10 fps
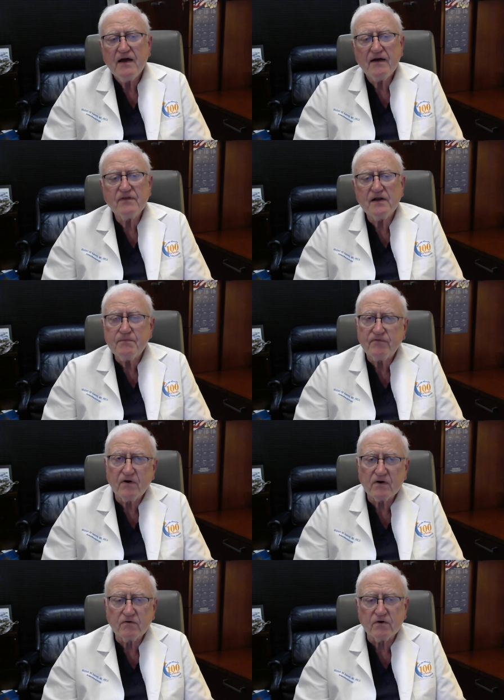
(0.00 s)
and the
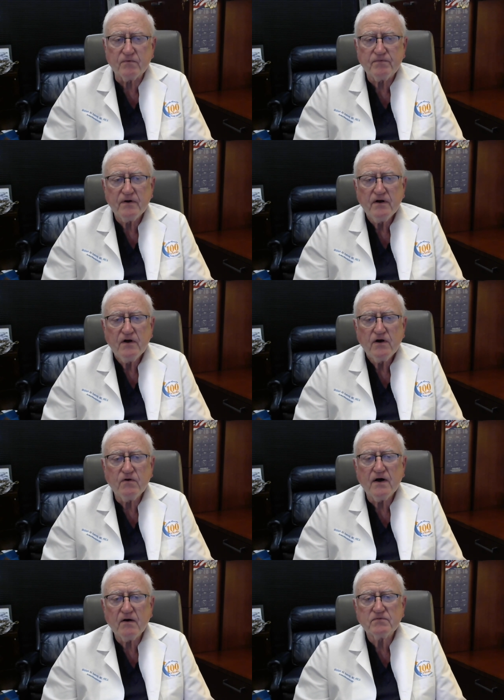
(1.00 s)
LeapFrog Group,
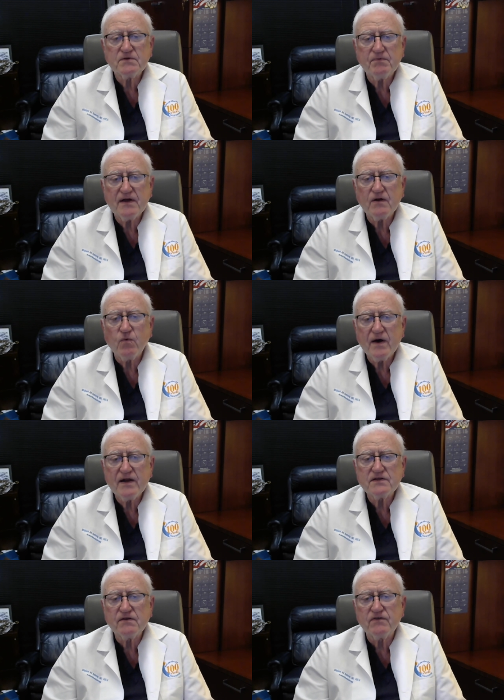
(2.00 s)
who helped spread
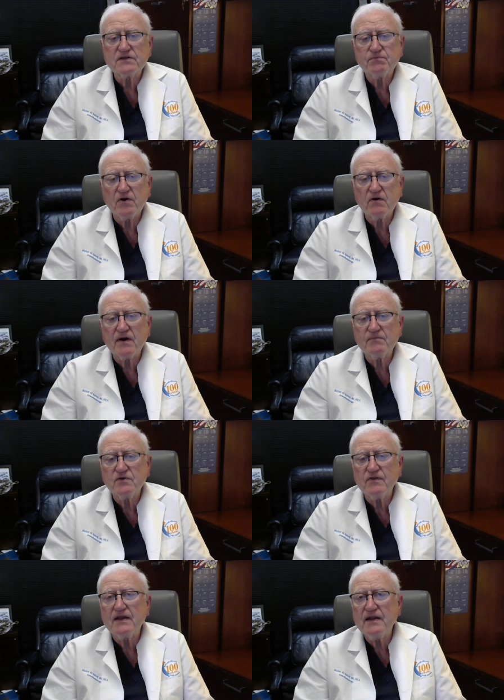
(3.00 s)
awareness of this program
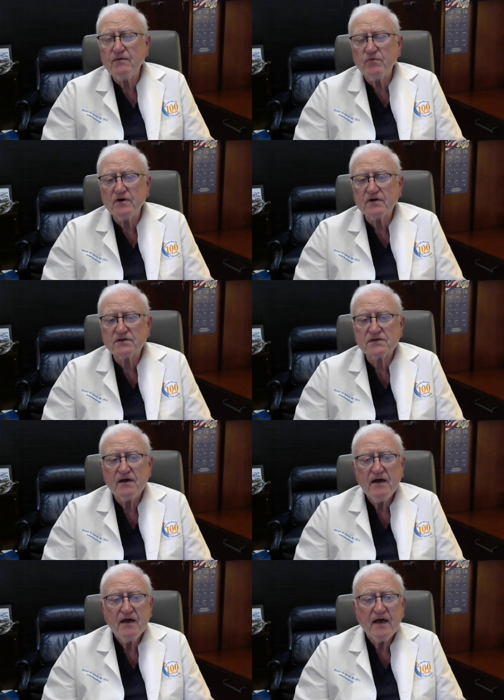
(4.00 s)
to their networks
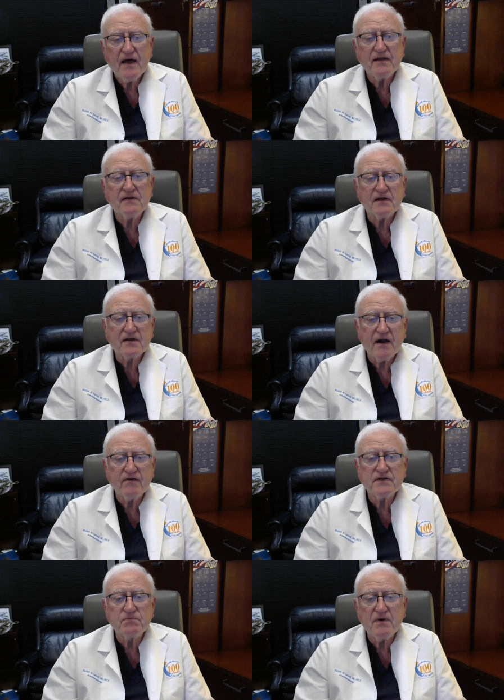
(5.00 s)
and
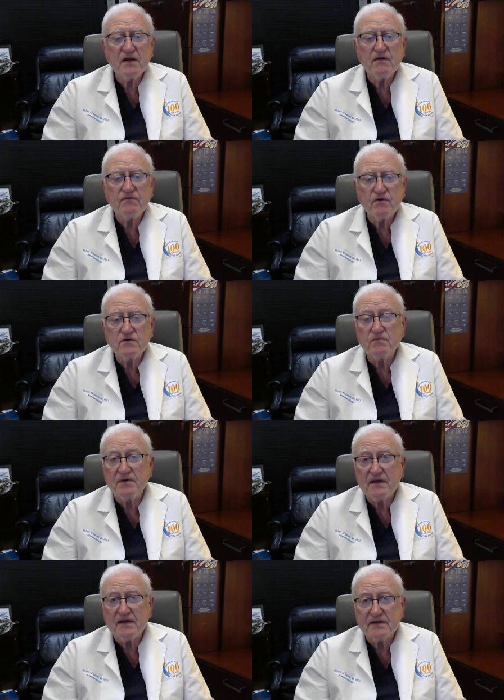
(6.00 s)
encourage many of you to
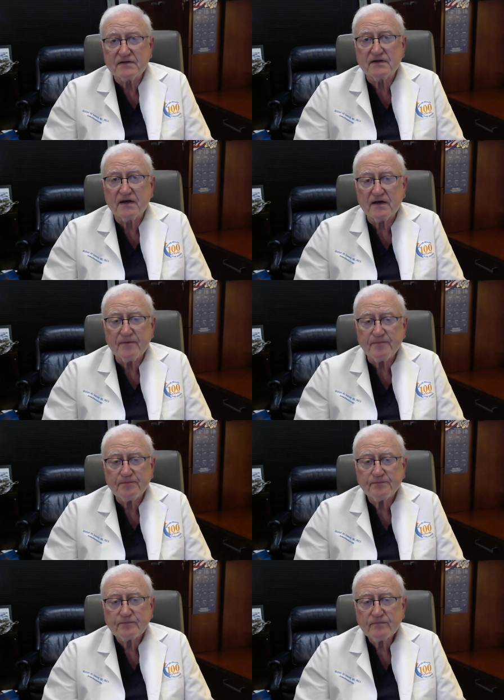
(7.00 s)
be here today.
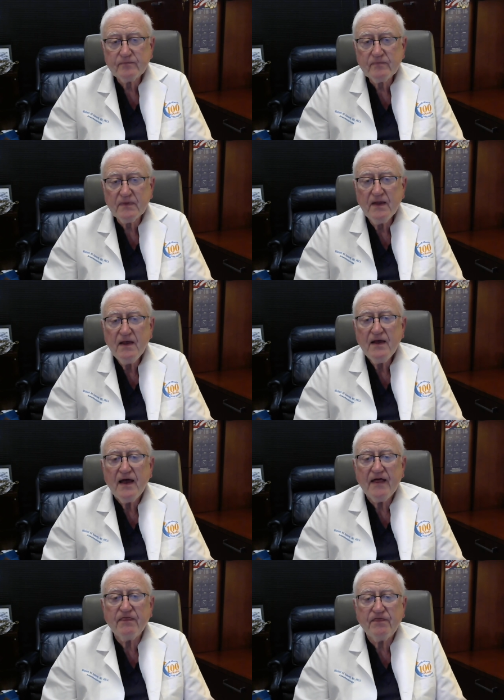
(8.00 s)

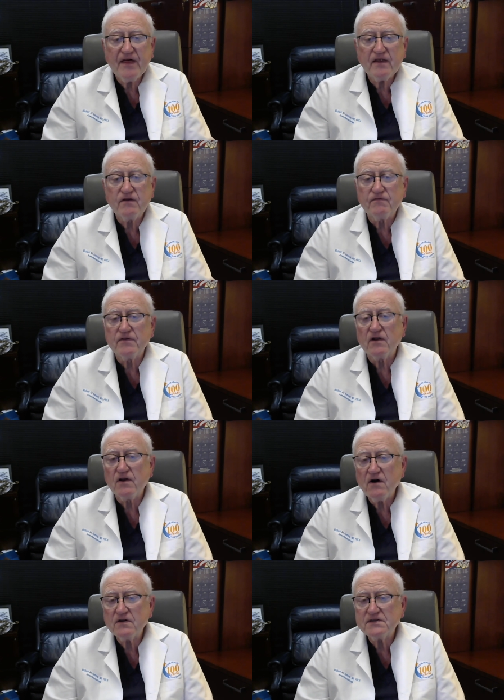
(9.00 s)
And thank you for the
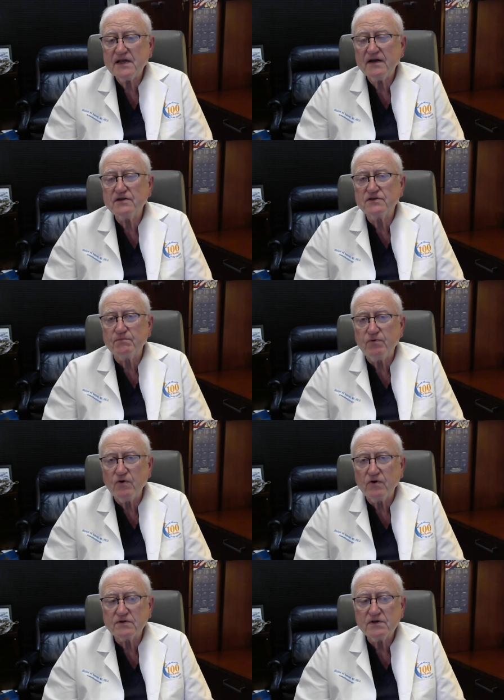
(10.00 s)
long-standing
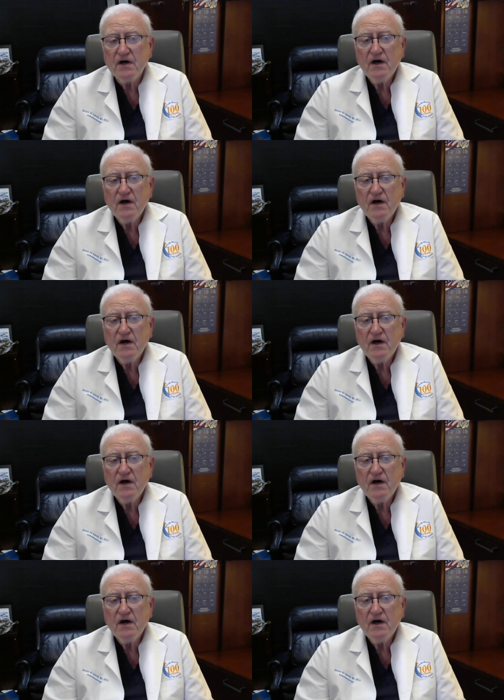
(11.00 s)
support